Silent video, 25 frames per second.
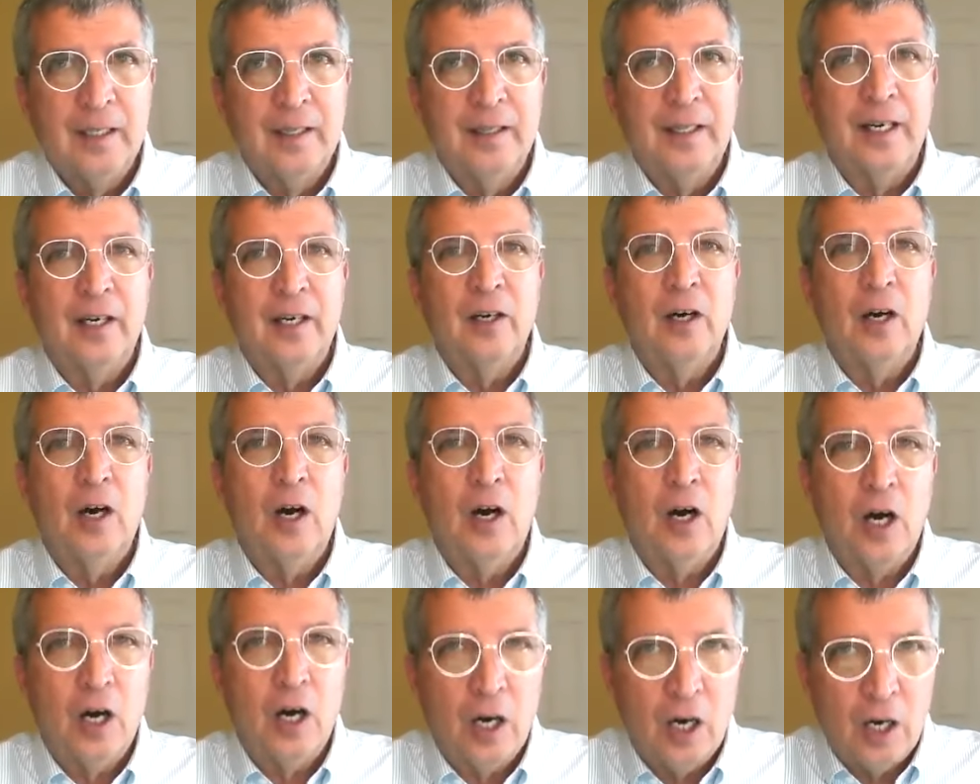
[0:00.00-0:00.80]
There
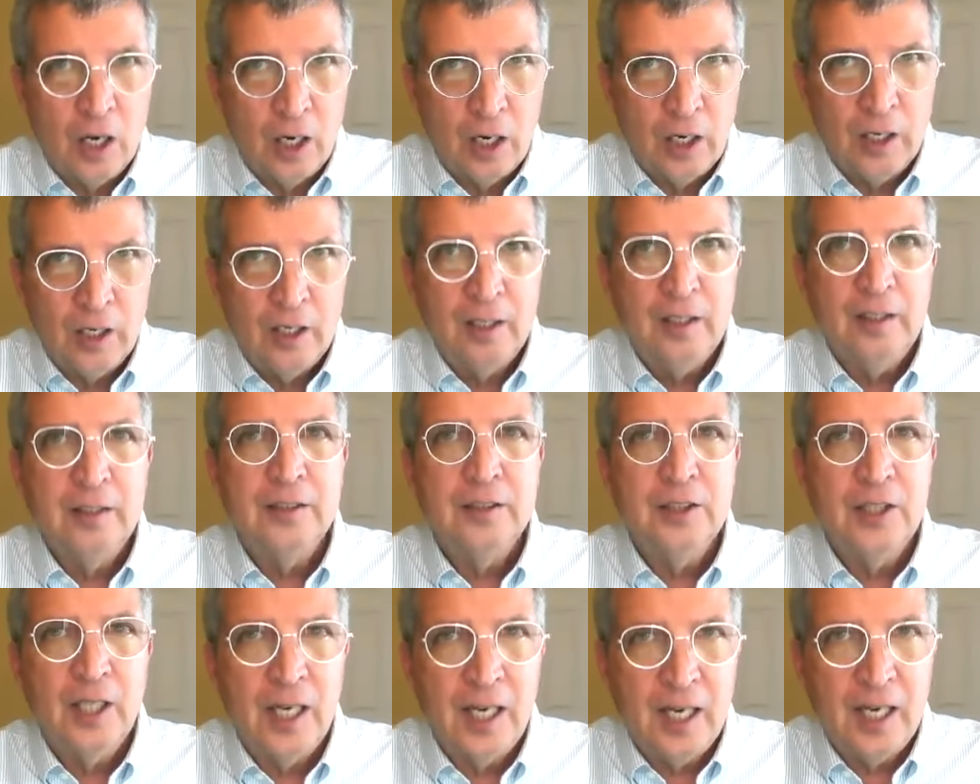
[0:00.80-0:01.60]
are
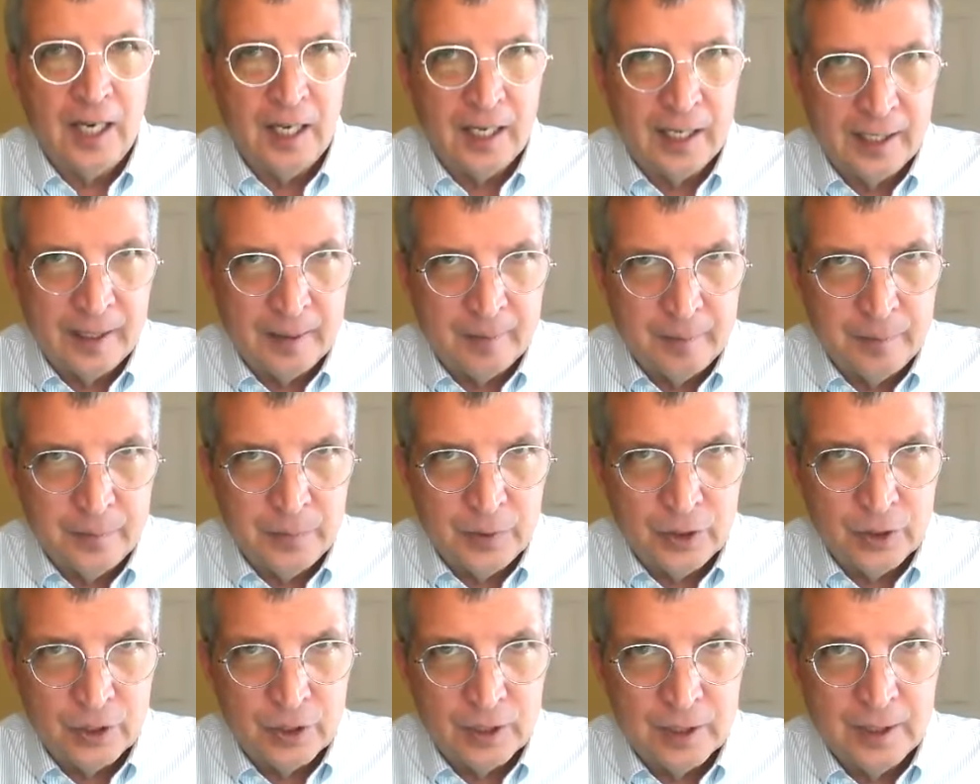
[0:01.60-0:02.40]

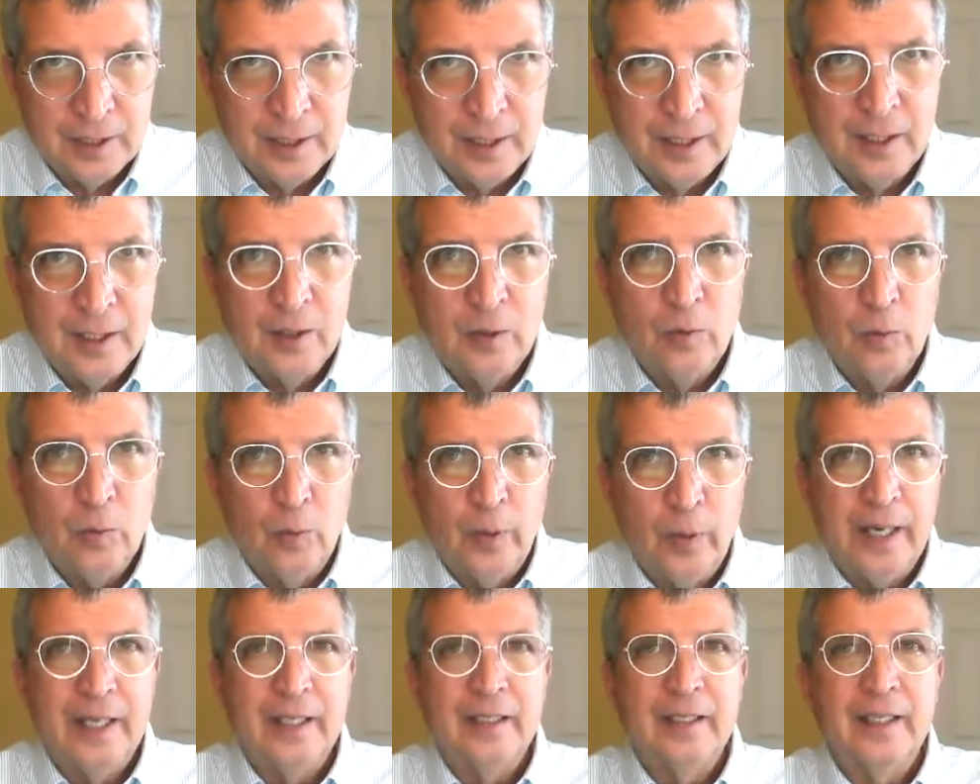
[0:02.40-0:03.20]
times
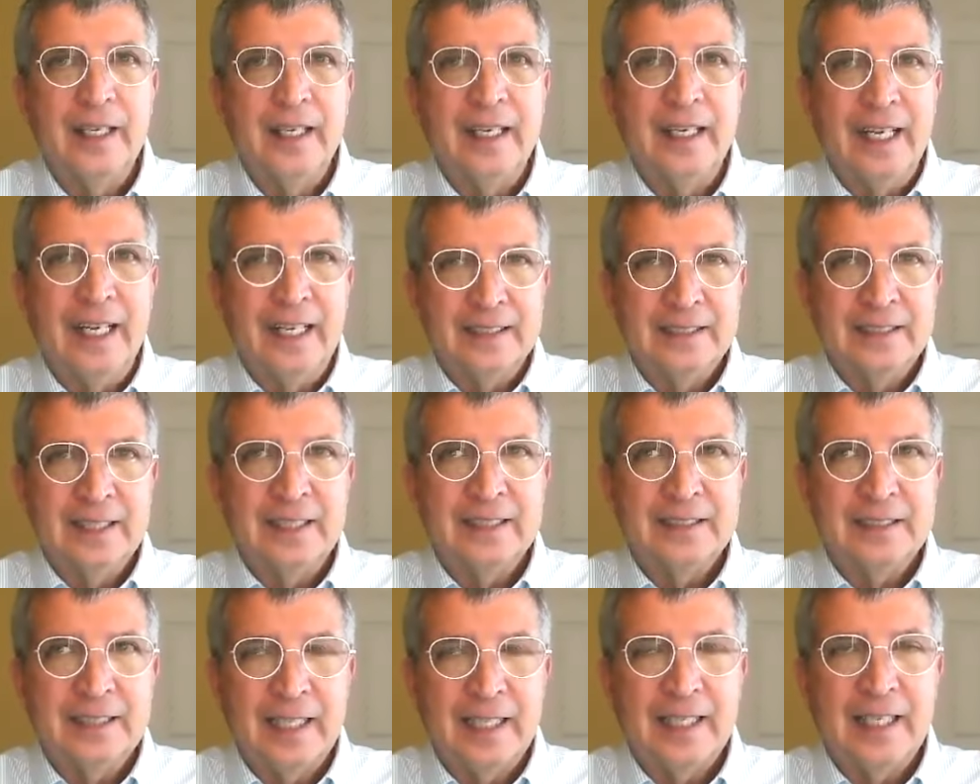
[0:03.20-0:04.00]
when an
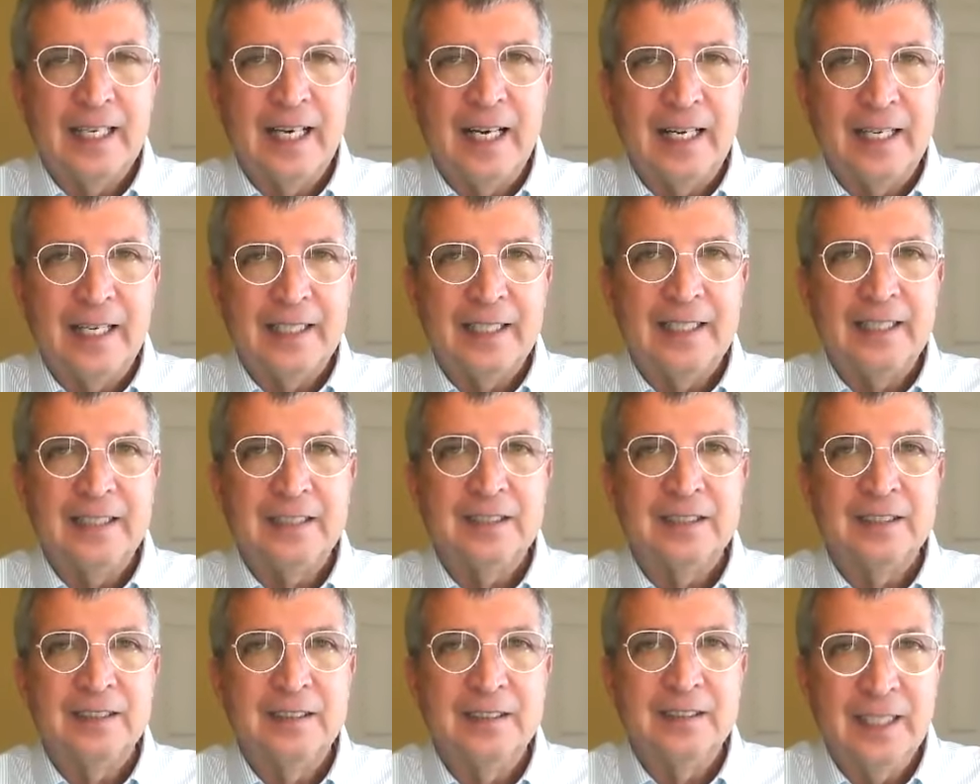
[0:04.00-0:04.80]
antipsychotic
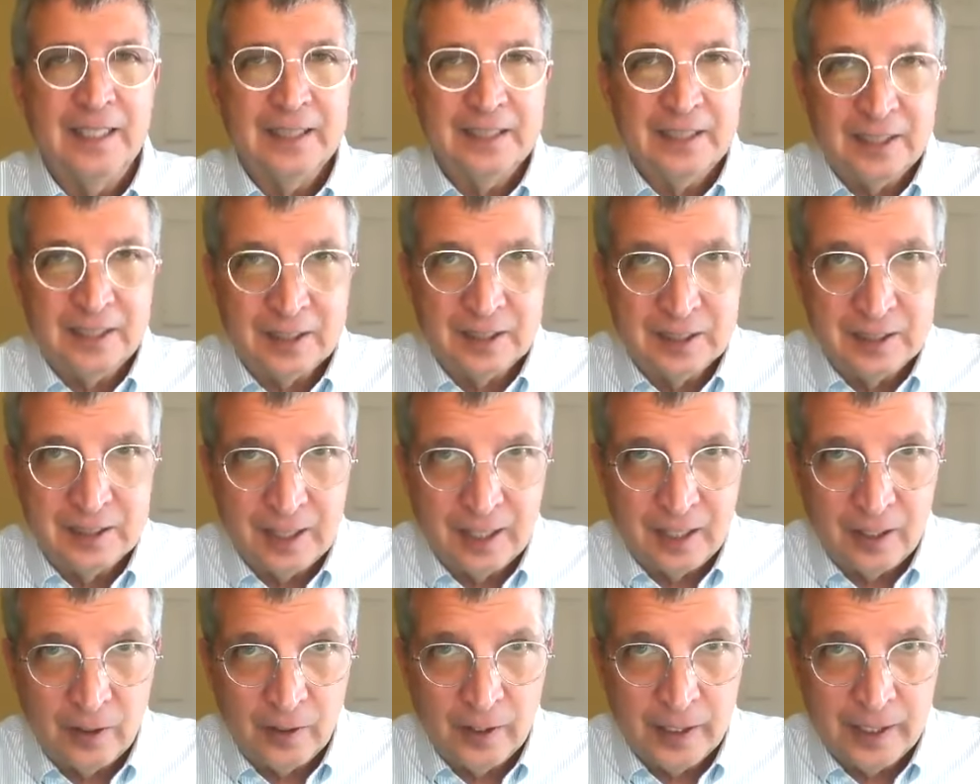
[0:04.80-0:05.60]
is
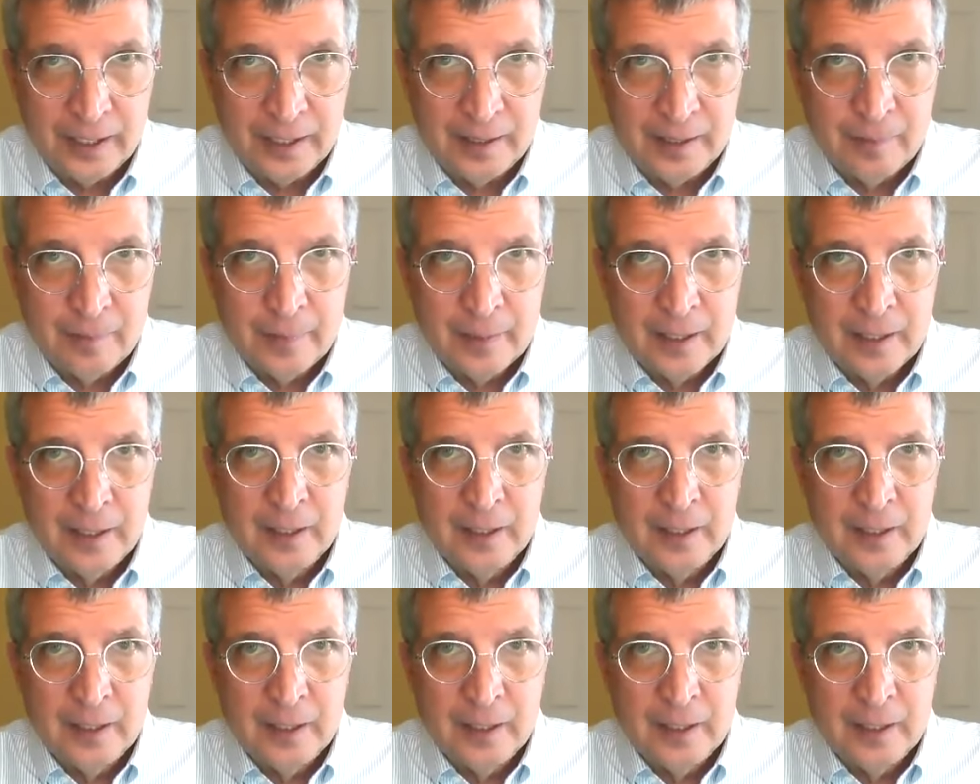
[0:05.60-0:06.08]
necessary